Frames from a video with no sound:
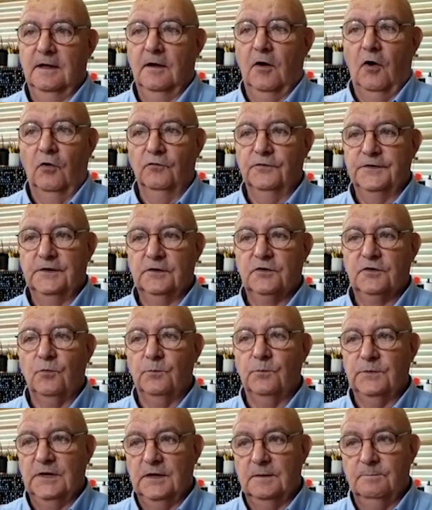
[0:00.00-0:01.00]
all the
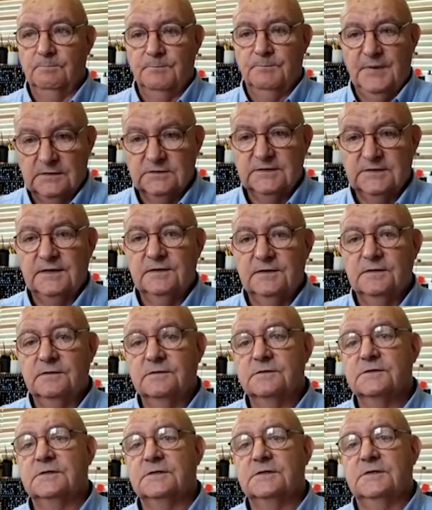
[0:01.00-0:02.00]
accompanying
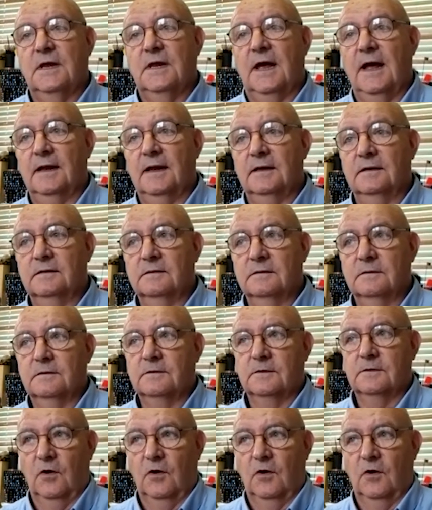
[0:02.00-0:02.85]
buildings and